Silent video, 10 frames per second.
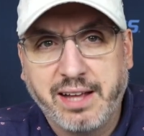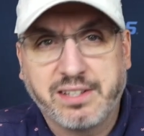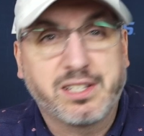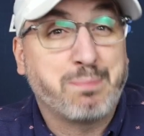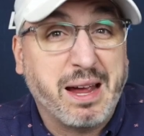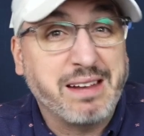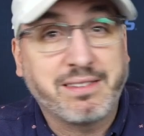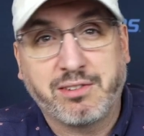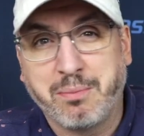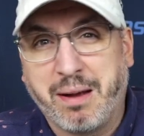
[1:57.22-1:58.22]
It
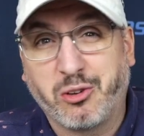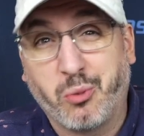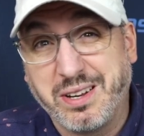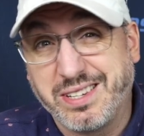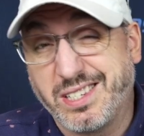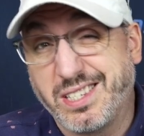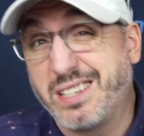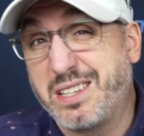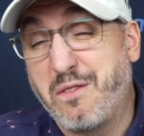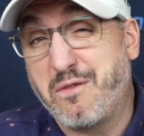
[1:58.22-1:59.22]
spiked to minus
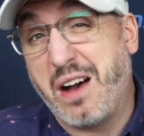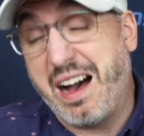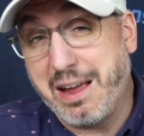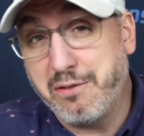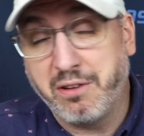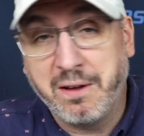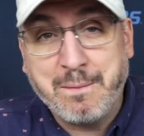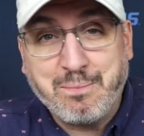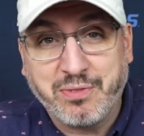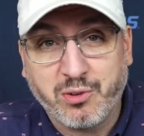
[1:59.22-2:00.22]
165.
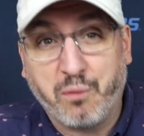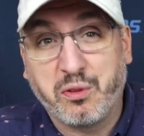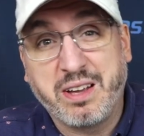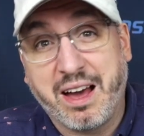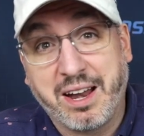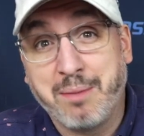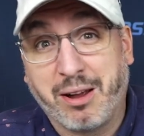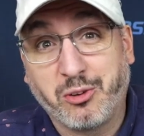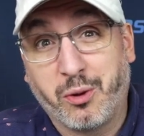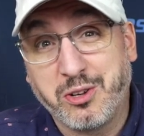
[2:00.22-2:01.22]
Hopefully you got it in
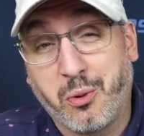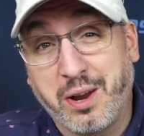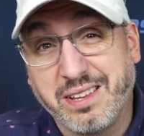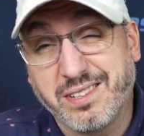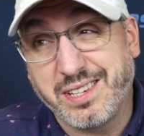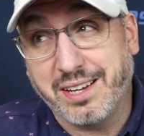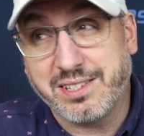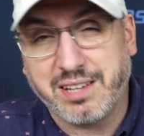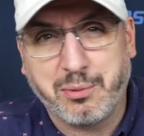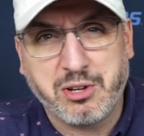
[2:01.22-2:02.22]
minus
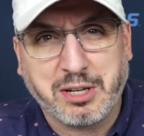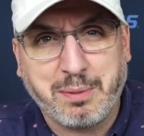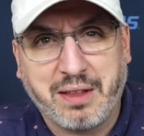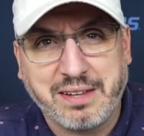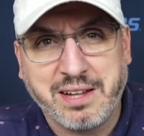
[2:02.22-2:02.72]
126, like we talked about